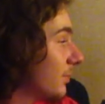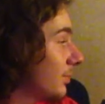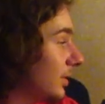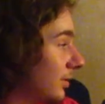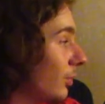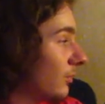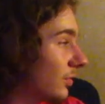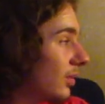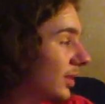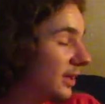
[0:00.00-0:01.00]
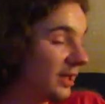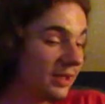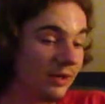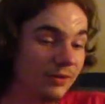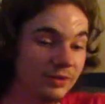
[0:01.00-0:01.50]
but overall, I
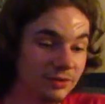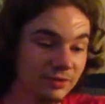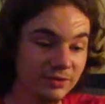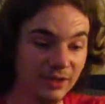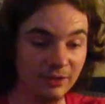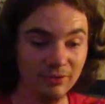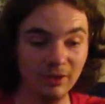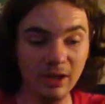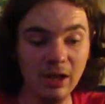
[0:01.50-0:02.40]
like how it turned out.